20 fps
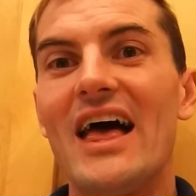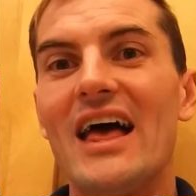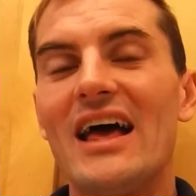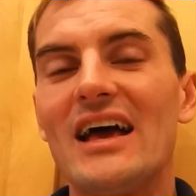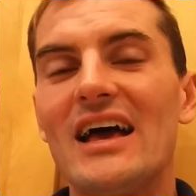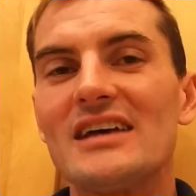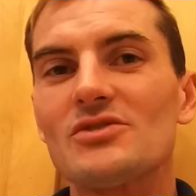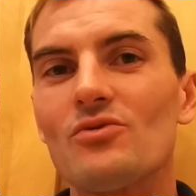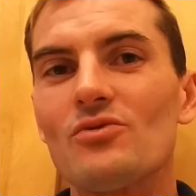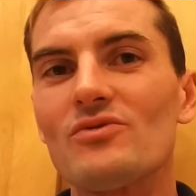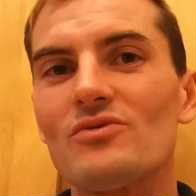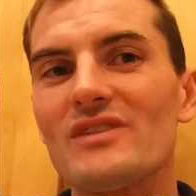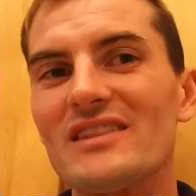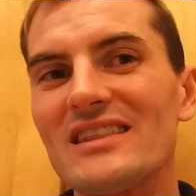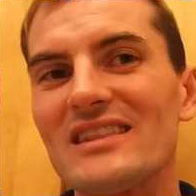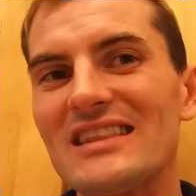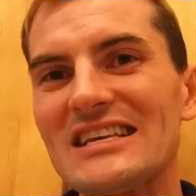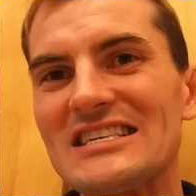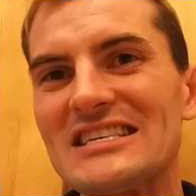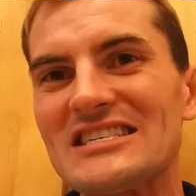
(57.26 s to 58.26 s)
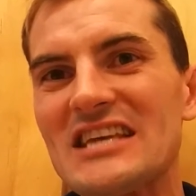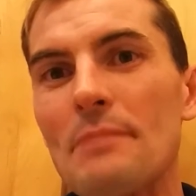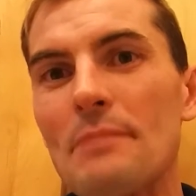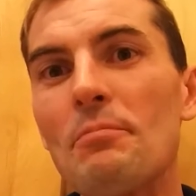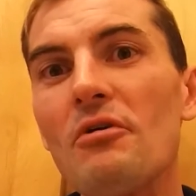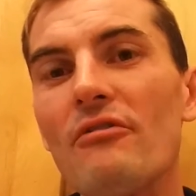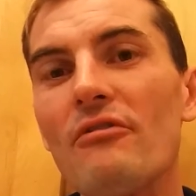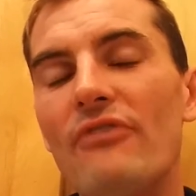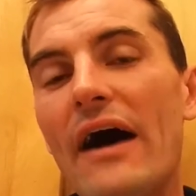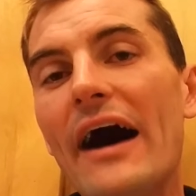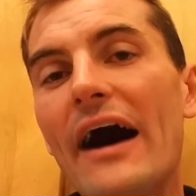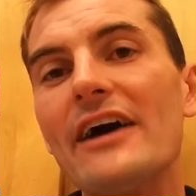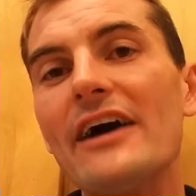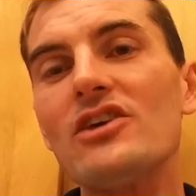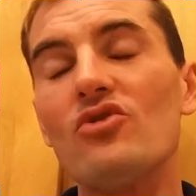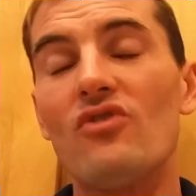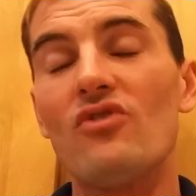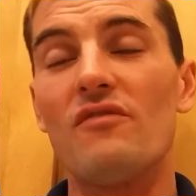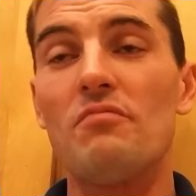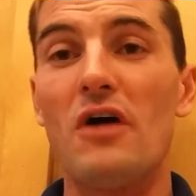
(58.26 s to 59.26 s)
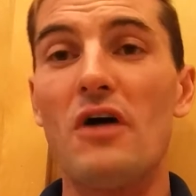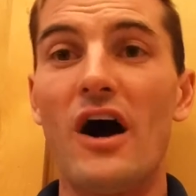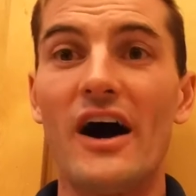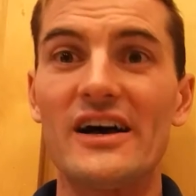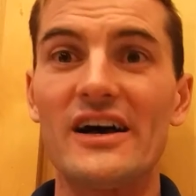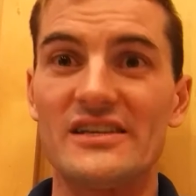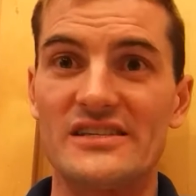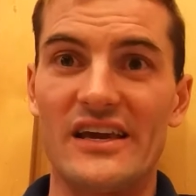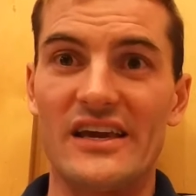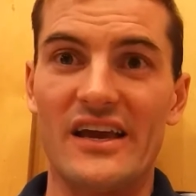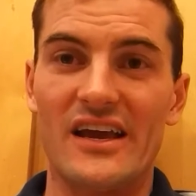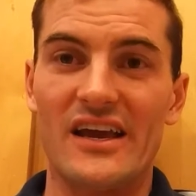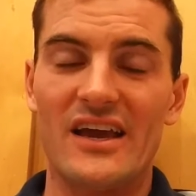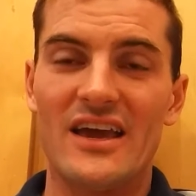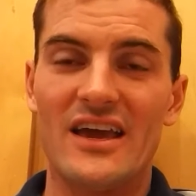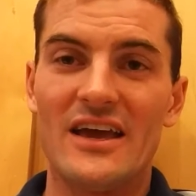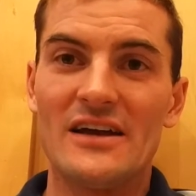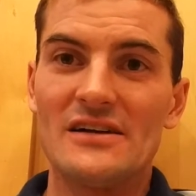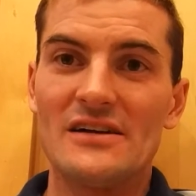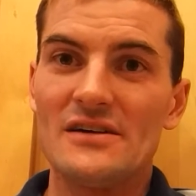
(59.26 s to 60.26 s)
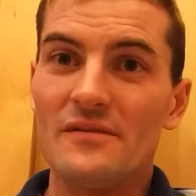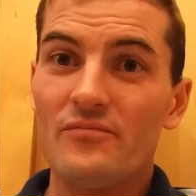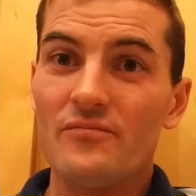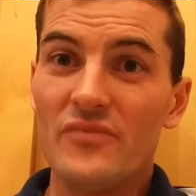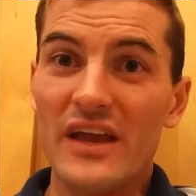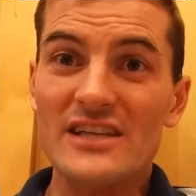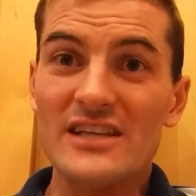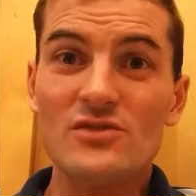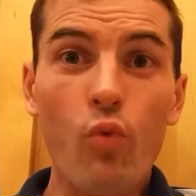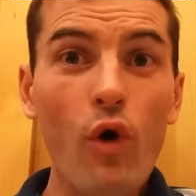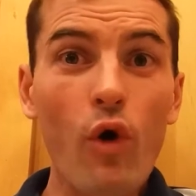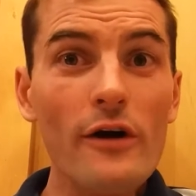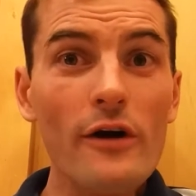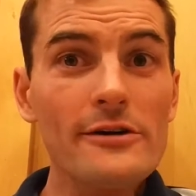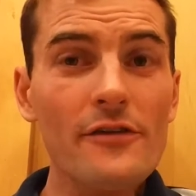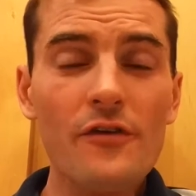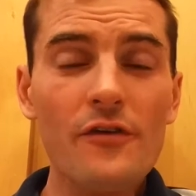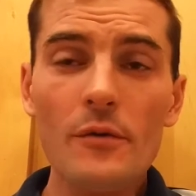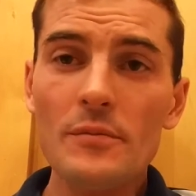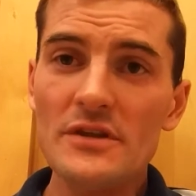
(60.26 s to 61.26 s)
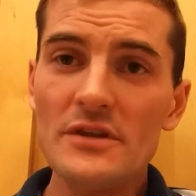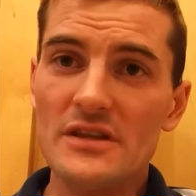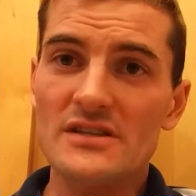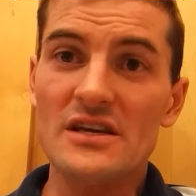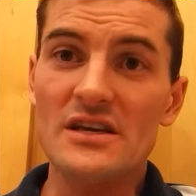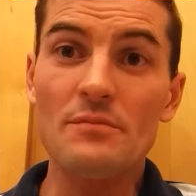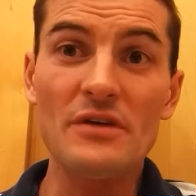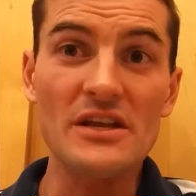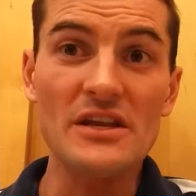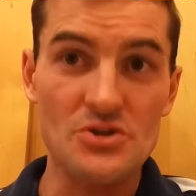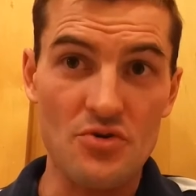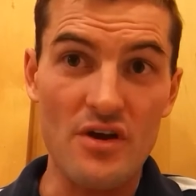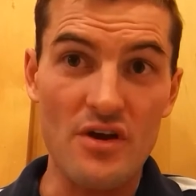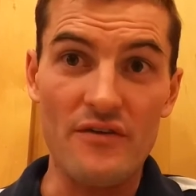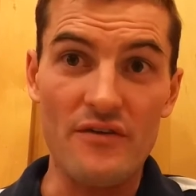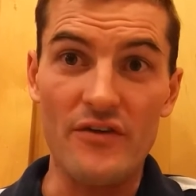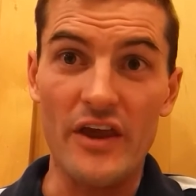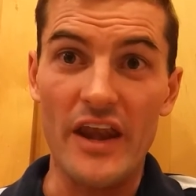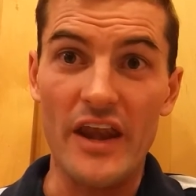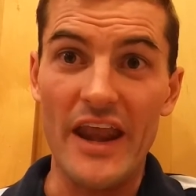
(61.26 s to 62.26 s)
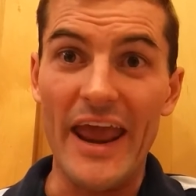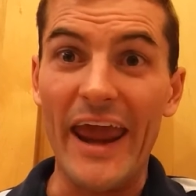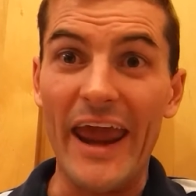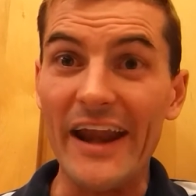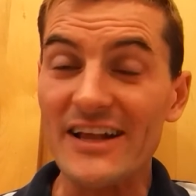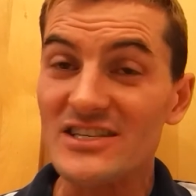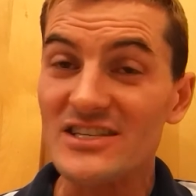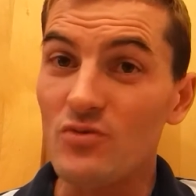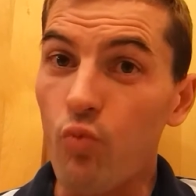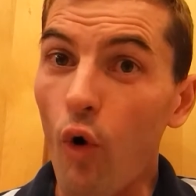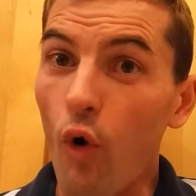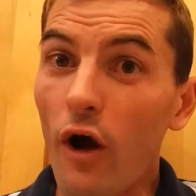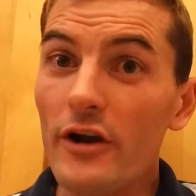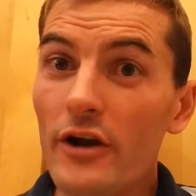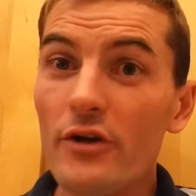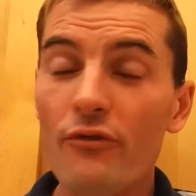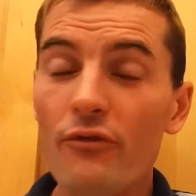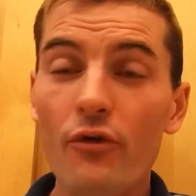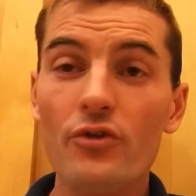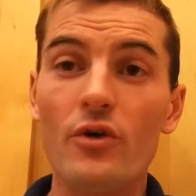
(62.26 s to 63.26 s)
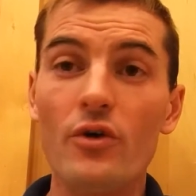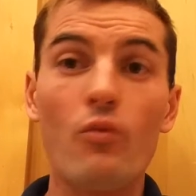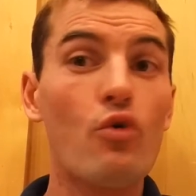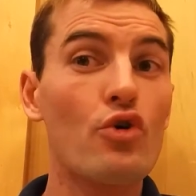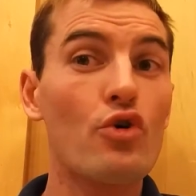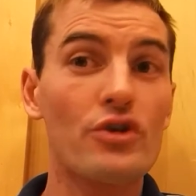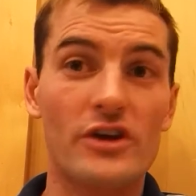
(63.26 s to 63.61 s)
So, the simple value of pausing. It's wonderful to be driven, and it's wonderful to work